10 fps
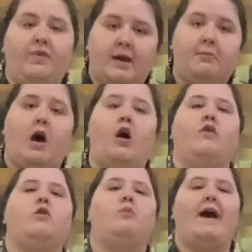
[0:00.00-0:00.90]
them all
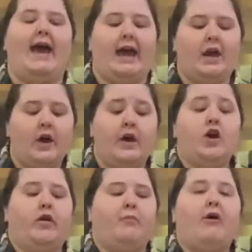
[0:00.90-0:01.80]
the way.
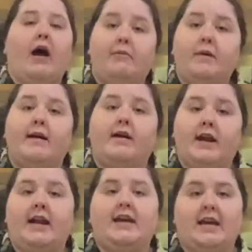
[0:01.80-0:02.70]
You're probably going
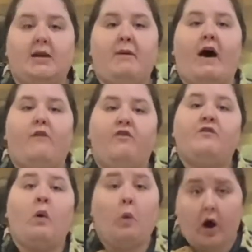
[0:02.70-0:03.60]
to need about
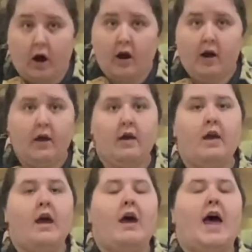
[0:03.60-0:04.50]
4
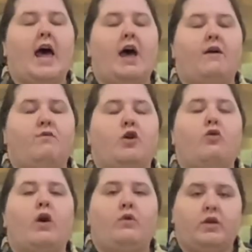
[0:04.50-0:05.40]
of the
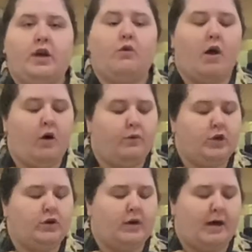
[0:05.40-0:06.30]
locally grown
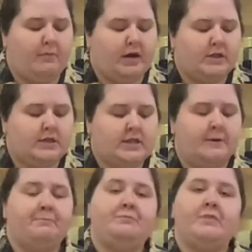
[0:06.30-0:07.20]
cucumbers,
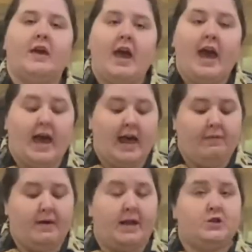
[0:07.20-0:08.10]

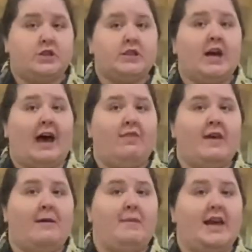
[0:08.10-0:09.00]
and then just cut
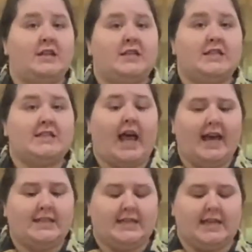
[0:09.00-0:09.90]
them into
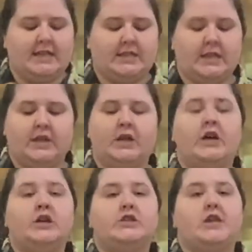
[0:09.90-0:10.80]
slices.
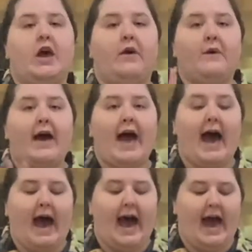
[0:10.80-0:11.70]
So
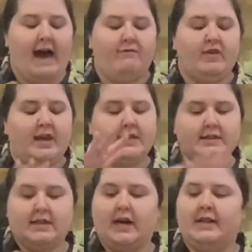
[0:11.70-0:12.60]
I have these
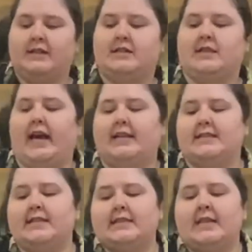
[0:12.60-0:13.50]
cut into
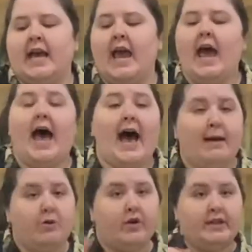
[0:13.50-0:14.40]
slices.
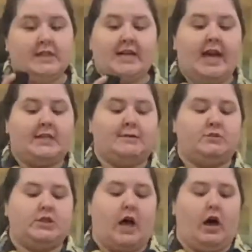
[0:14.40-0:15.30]
I'm going to take some
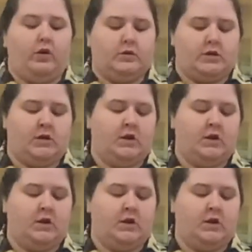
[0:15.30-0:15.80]
salt